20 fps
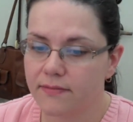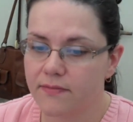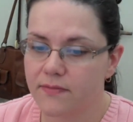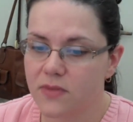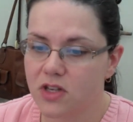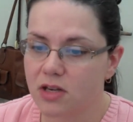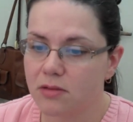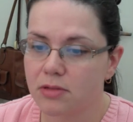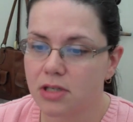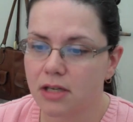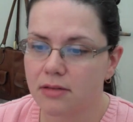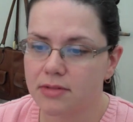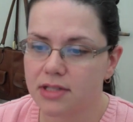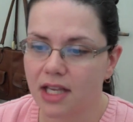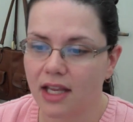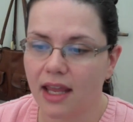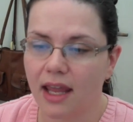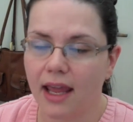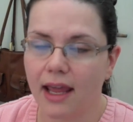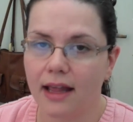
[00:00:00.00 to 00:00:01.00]
sometimes
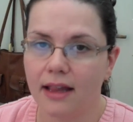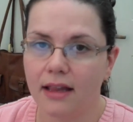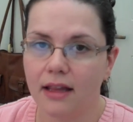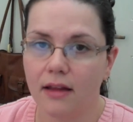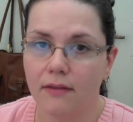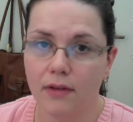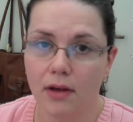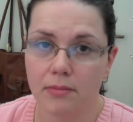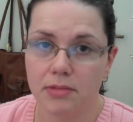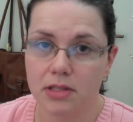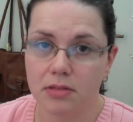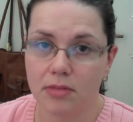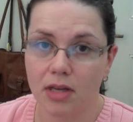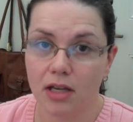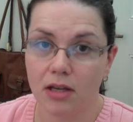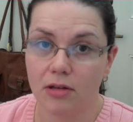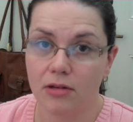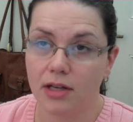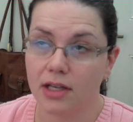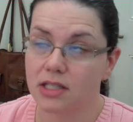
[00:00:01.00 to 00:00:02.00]
I can't live up to
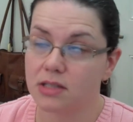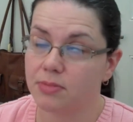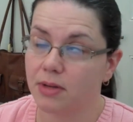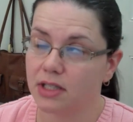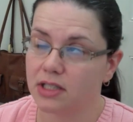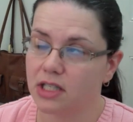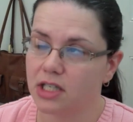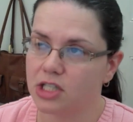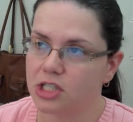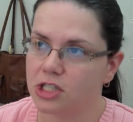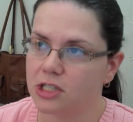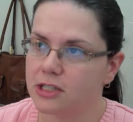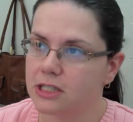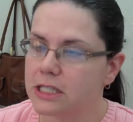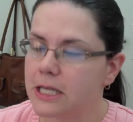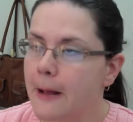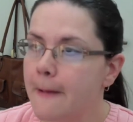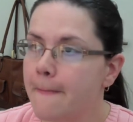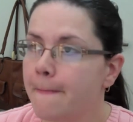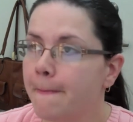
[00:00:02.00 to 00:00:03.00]
my own expectations.
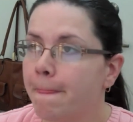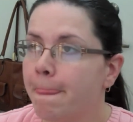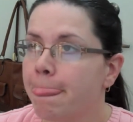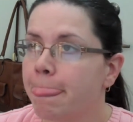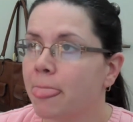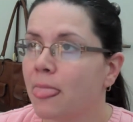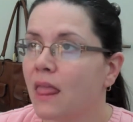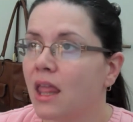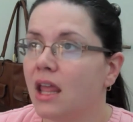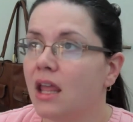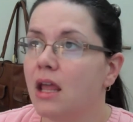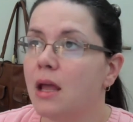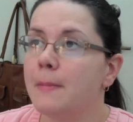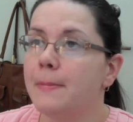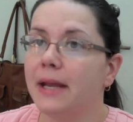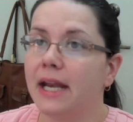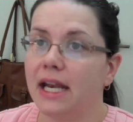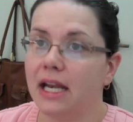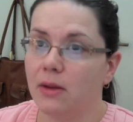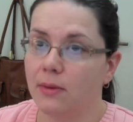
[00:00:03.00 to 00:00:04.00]

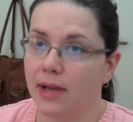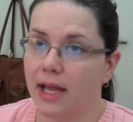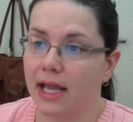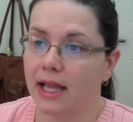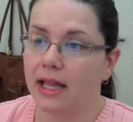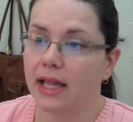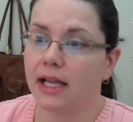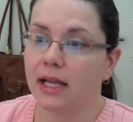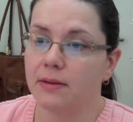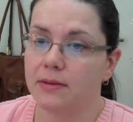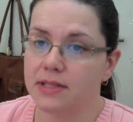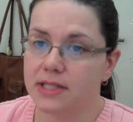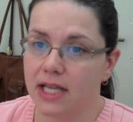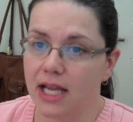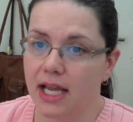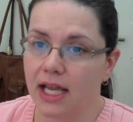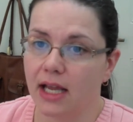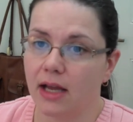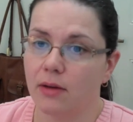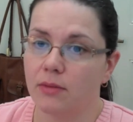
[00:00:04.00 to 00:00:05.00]
But anyway, like I was
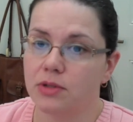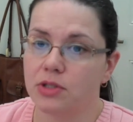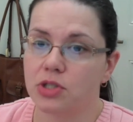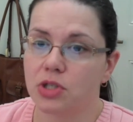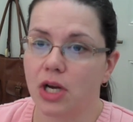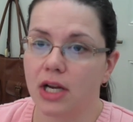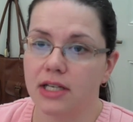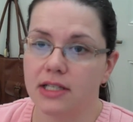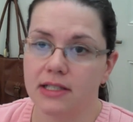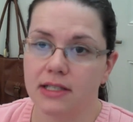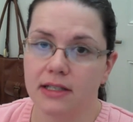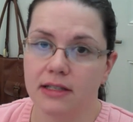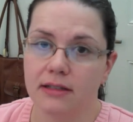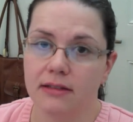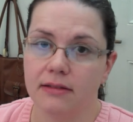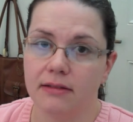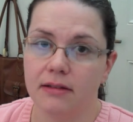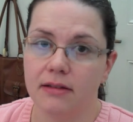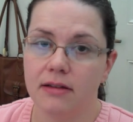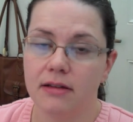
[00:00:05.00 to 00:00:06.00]
saying, I was trying
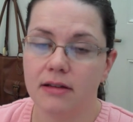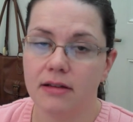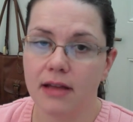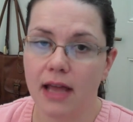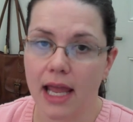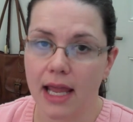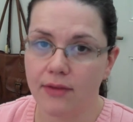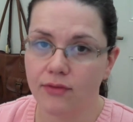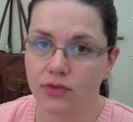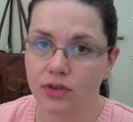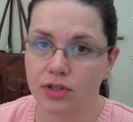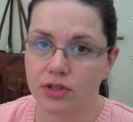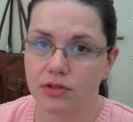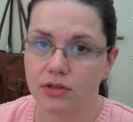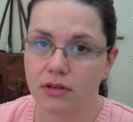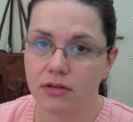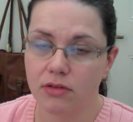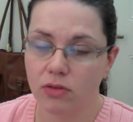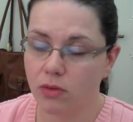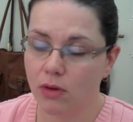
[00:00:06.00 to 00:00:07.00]
to aim for
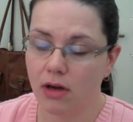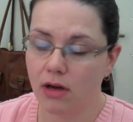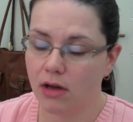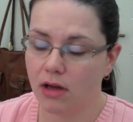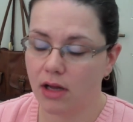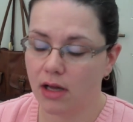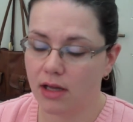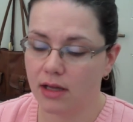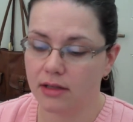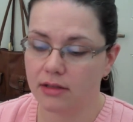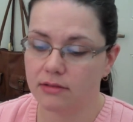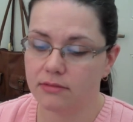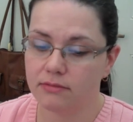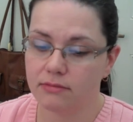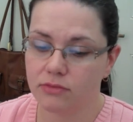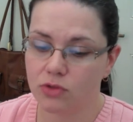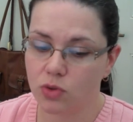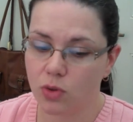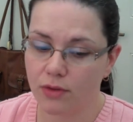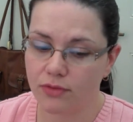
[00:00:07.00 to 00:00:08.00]

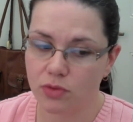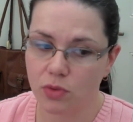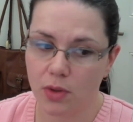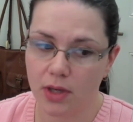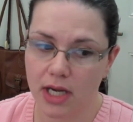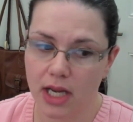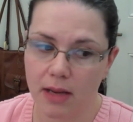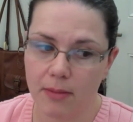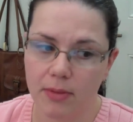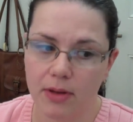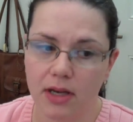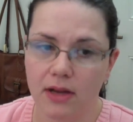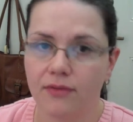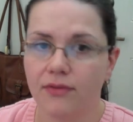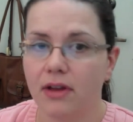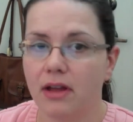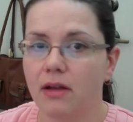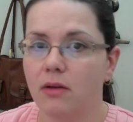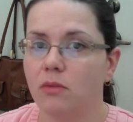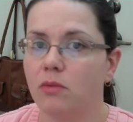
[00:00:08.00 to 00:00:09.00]
1220, but if
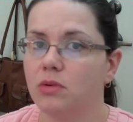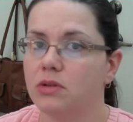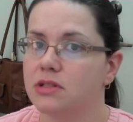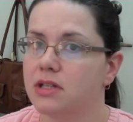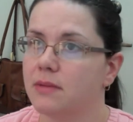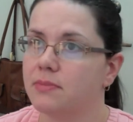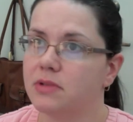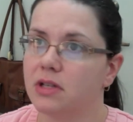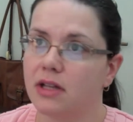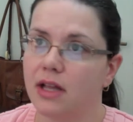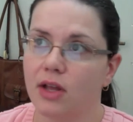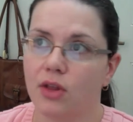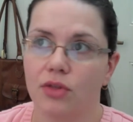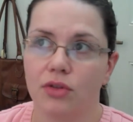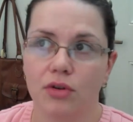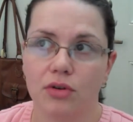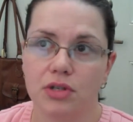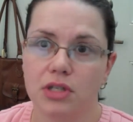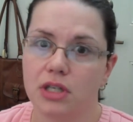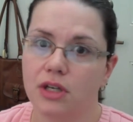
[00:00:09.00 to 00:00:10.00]
I was up to like
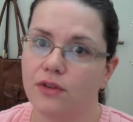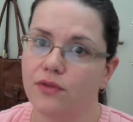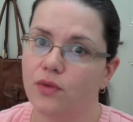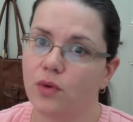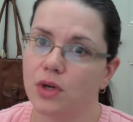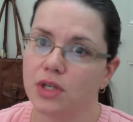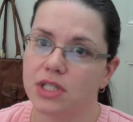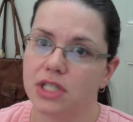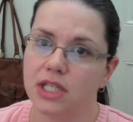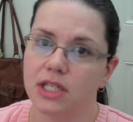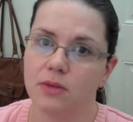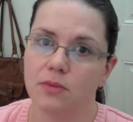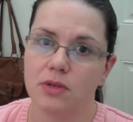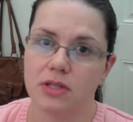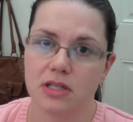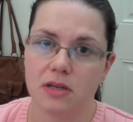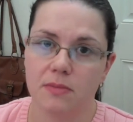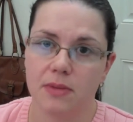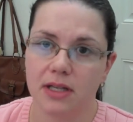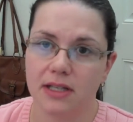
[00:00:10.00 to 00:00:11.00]
13 or 14, it
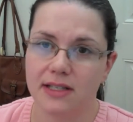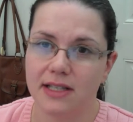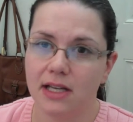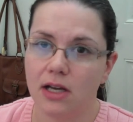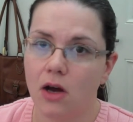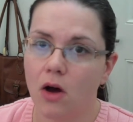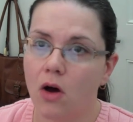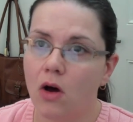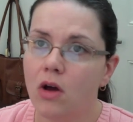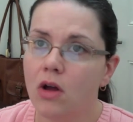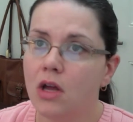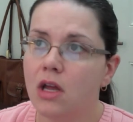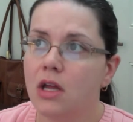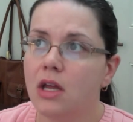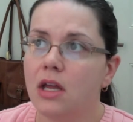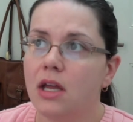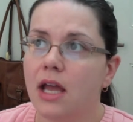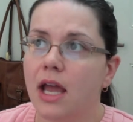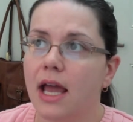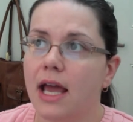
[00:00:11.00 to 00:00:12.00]
wasn't a big deal.
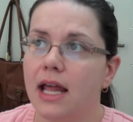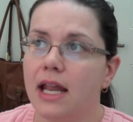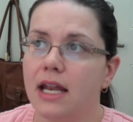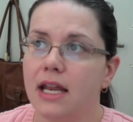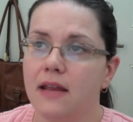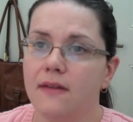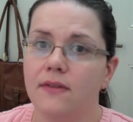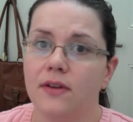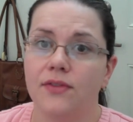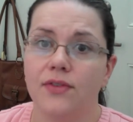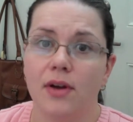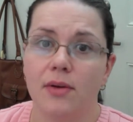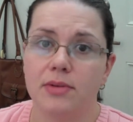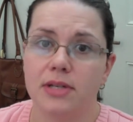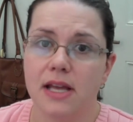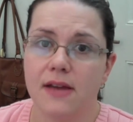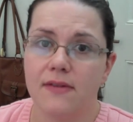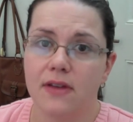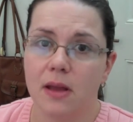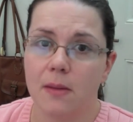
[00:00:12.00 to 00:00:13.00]
And even if I was
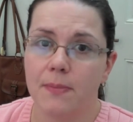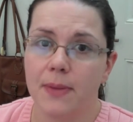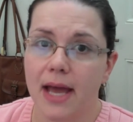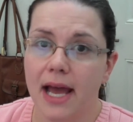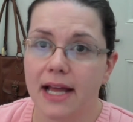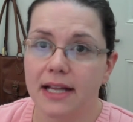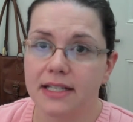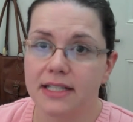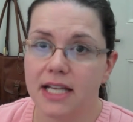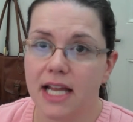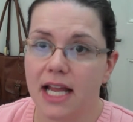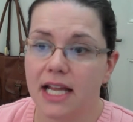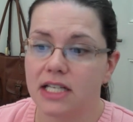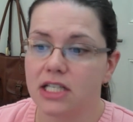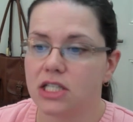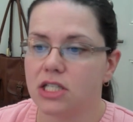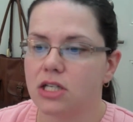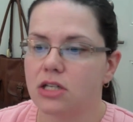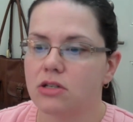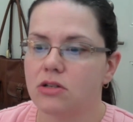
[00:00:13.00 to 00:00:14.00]
having a bad day,
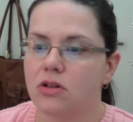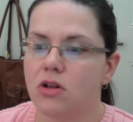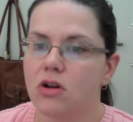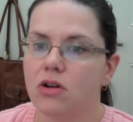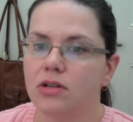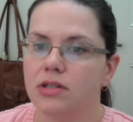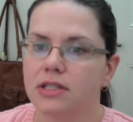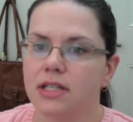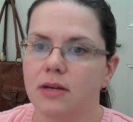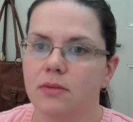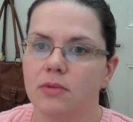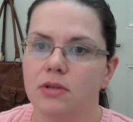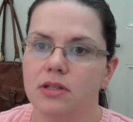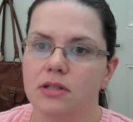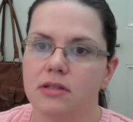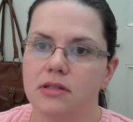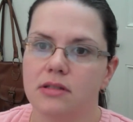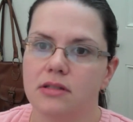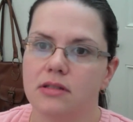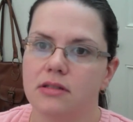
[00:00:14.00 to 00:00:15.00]
just as long as I
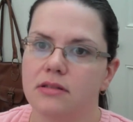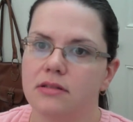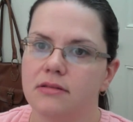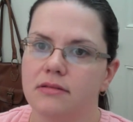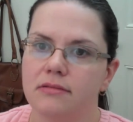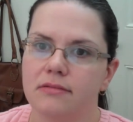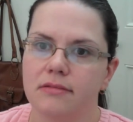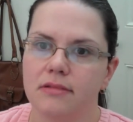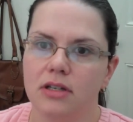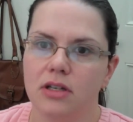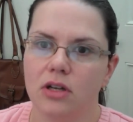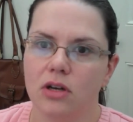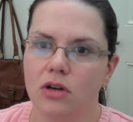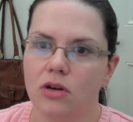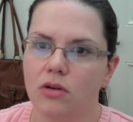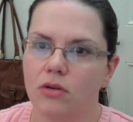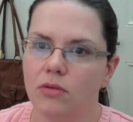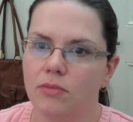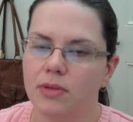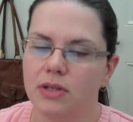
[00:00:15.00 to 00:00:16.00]
was, you
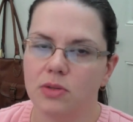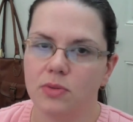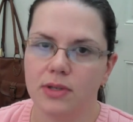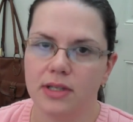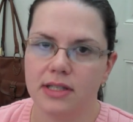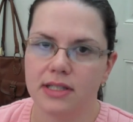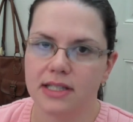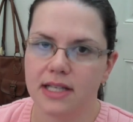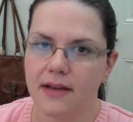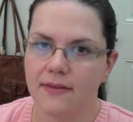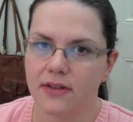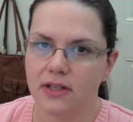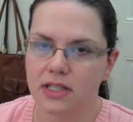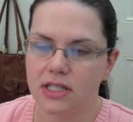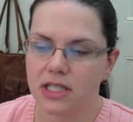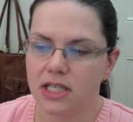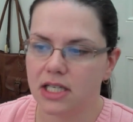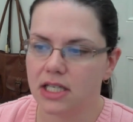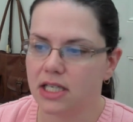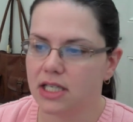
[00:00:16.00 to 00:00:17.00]
know, between
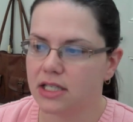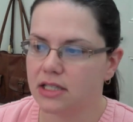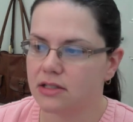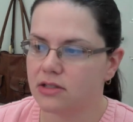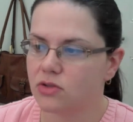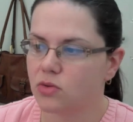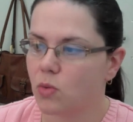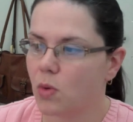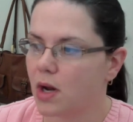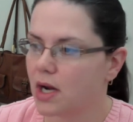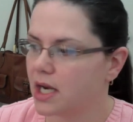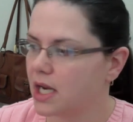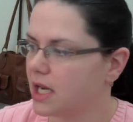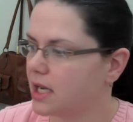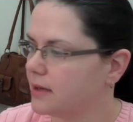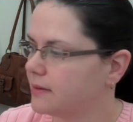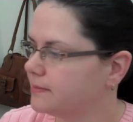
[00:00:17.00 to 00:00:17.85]
17 and 20.